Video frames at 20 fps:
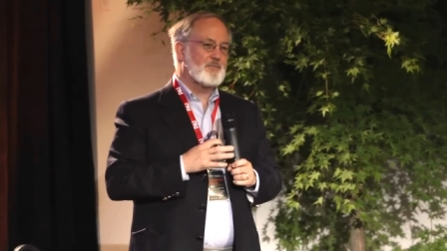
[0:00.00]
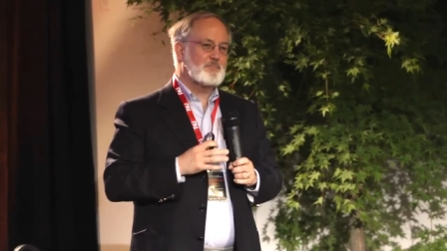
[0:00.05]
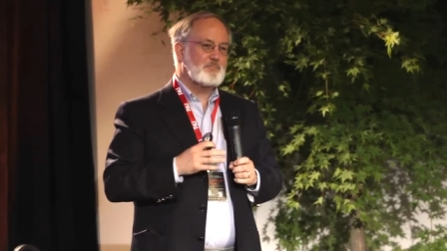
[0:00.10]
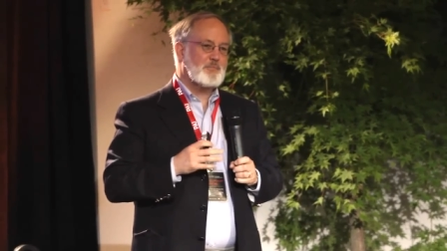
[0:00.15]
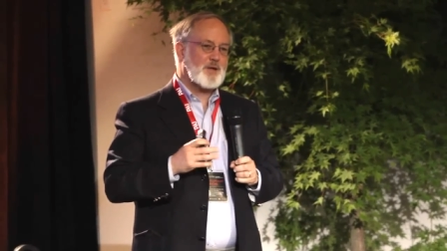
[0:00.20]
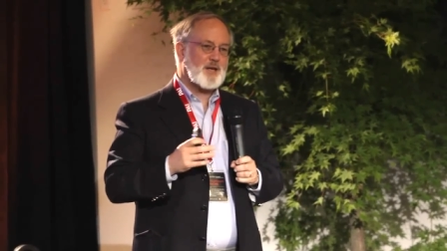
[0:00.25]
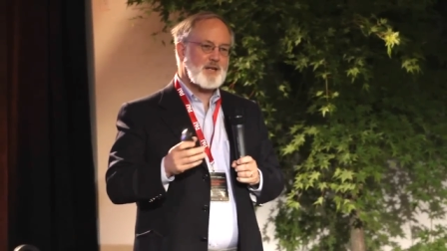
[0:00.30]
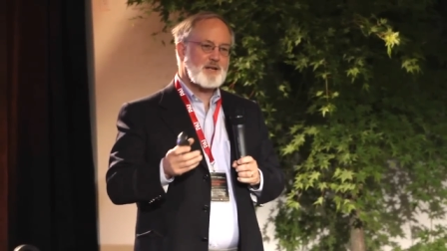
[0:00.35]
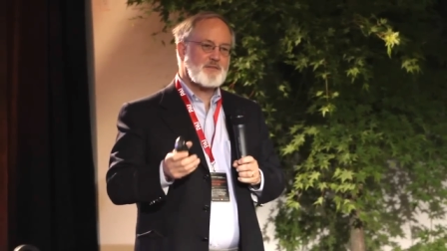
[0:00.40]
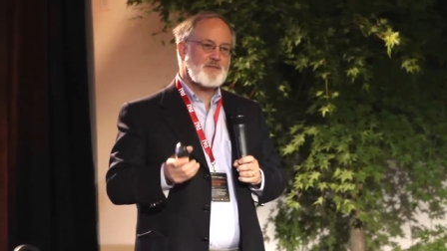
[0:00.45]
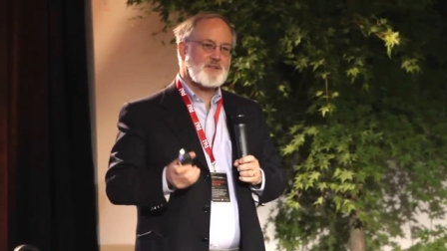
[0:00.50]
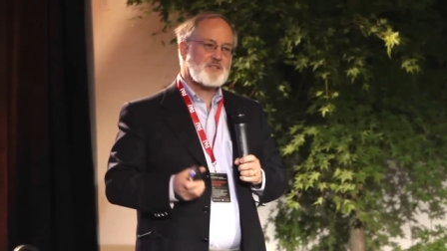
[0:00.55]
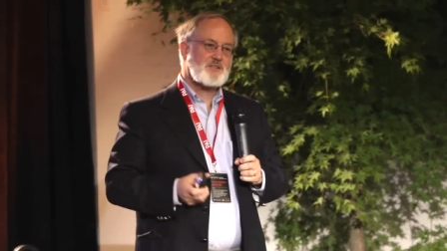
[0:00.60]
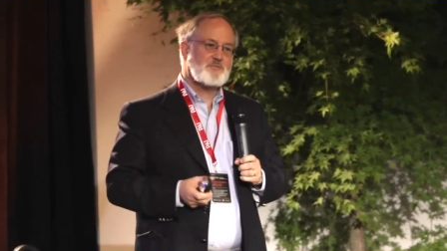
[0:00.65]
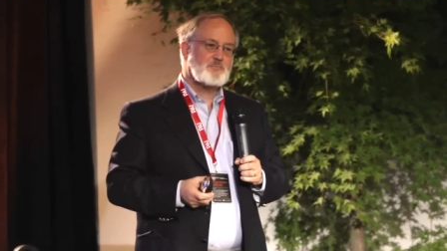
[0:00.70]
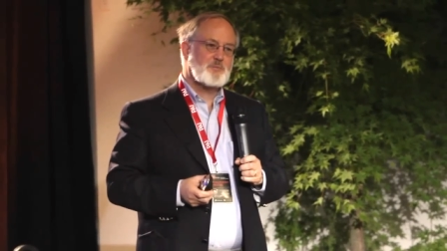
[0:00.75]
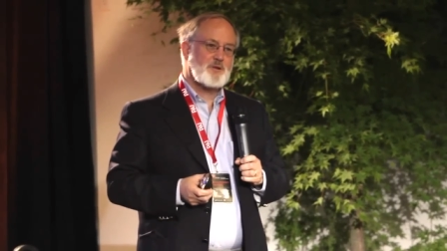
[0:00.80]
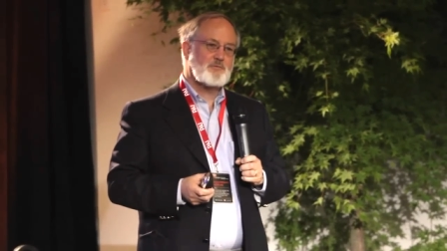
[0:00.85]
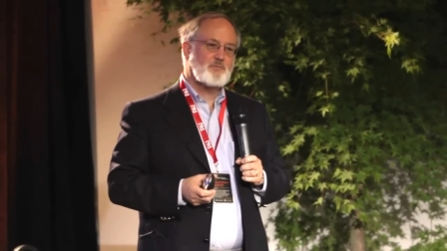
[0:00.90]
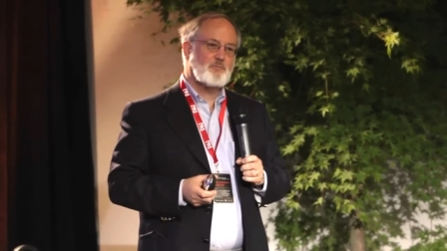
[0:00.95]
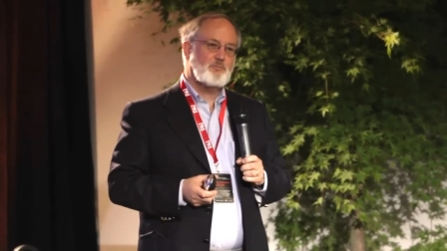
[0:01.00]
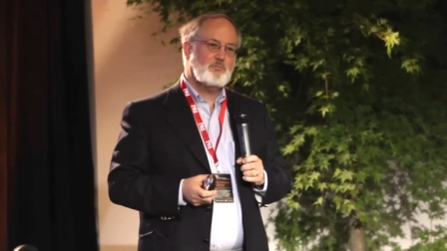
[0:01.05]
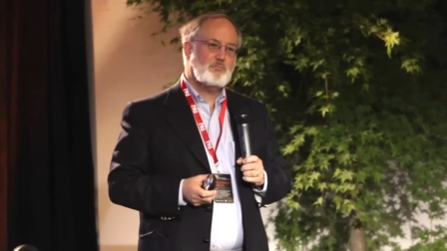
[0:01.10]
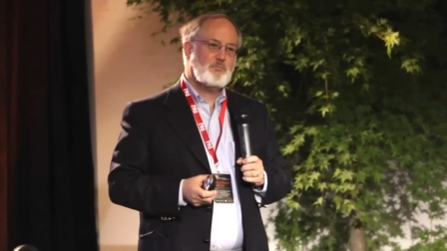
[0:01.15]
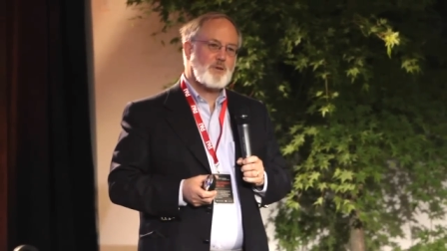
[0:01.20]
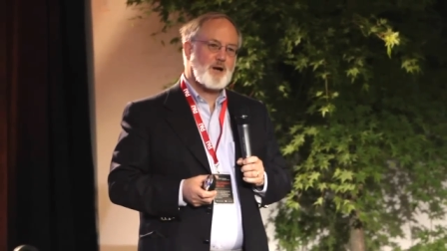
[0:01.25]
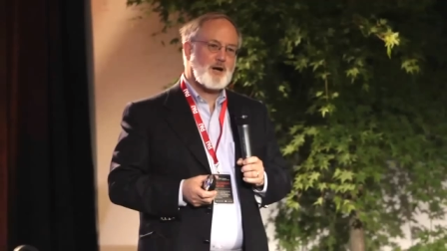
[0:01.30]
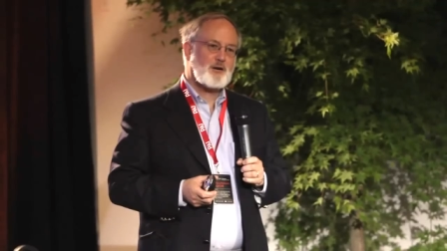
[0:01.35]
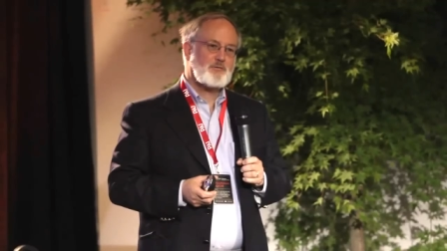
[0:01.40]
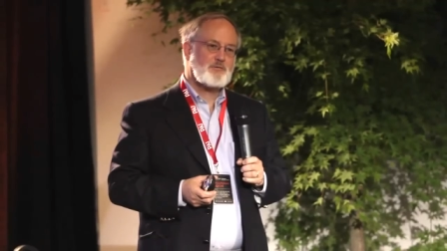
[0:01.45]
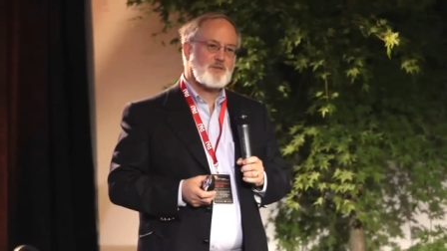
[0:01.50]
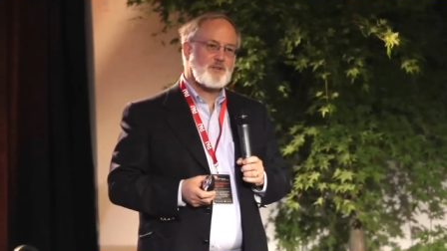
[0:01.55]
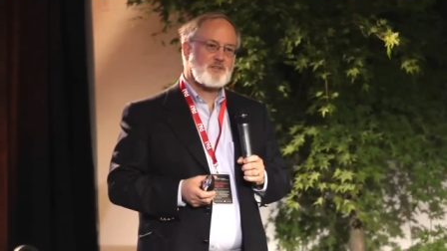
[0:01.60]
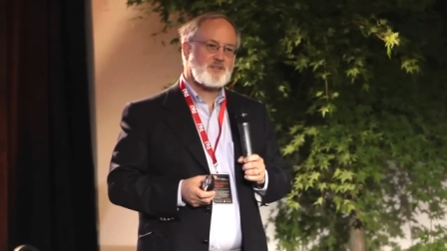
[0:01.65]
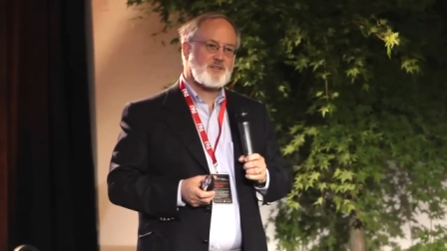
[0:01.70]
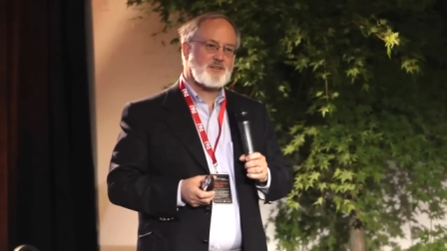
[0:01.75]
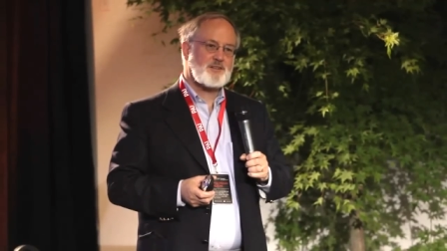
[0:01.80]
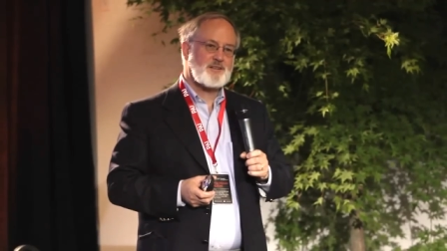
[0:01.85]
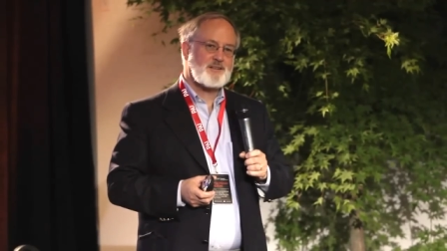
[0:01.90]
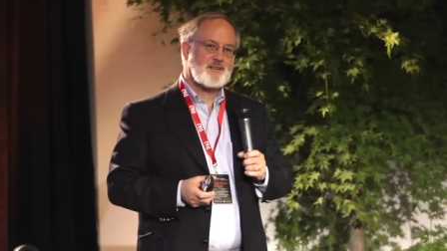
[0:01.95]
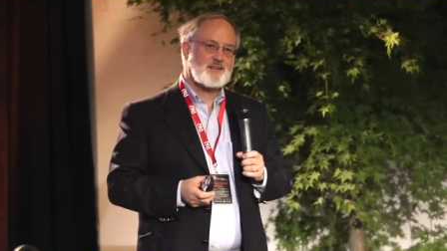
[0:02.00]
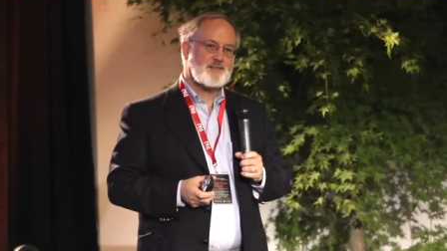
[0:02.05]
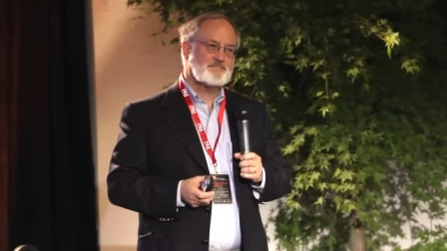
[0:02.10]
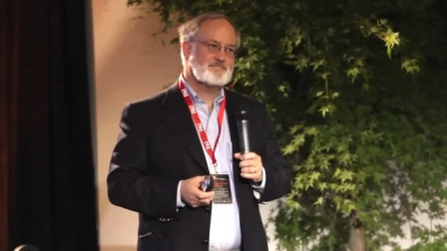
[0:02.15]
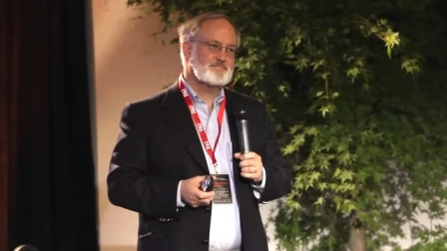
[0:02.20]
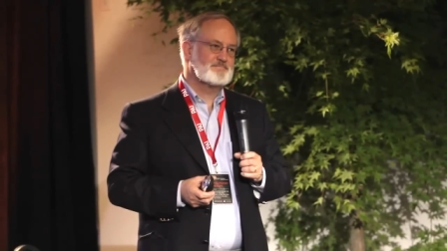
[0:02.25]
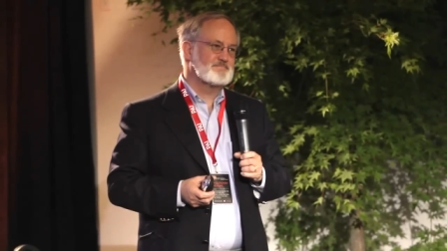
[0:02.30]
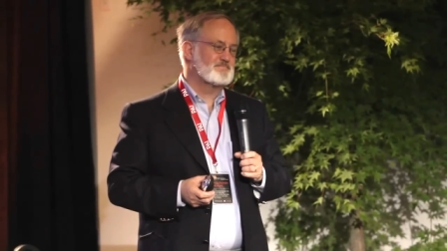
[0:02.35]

Uh, many of us have been marvelously